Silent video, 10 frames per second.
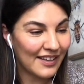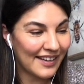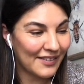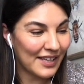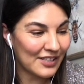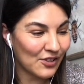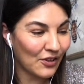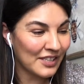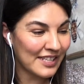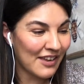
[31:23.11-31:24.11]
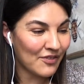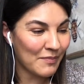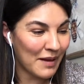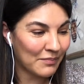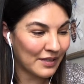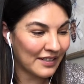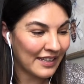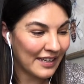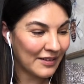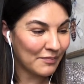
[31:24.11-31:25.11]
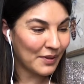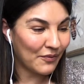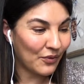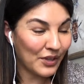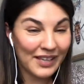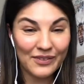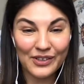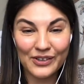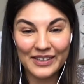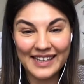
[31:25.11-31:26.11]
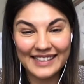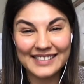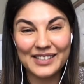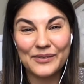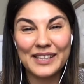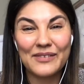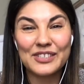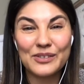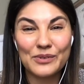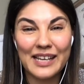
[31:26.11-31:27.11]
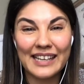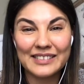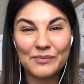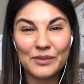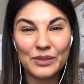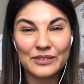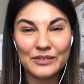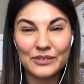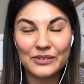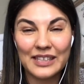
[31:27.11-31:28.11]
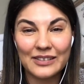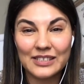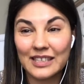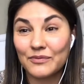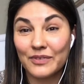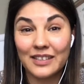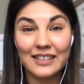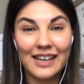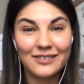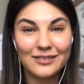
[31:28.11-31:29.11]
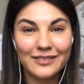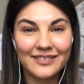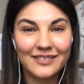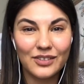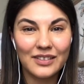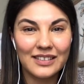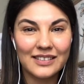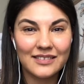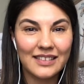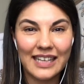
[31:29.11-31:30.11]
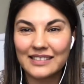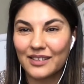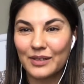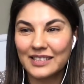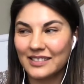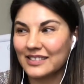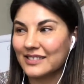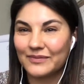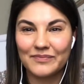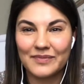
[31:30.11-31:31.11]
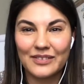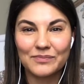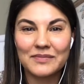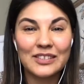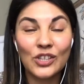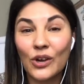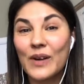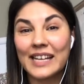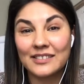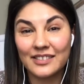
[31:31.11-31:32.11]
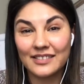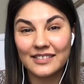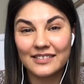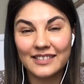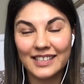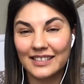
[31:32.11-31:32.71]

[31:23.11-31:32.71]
As long as I remember, before giving her an answer, whenever she would ask me what to do, I would say, figure it out, Google it, ask questions, no answers.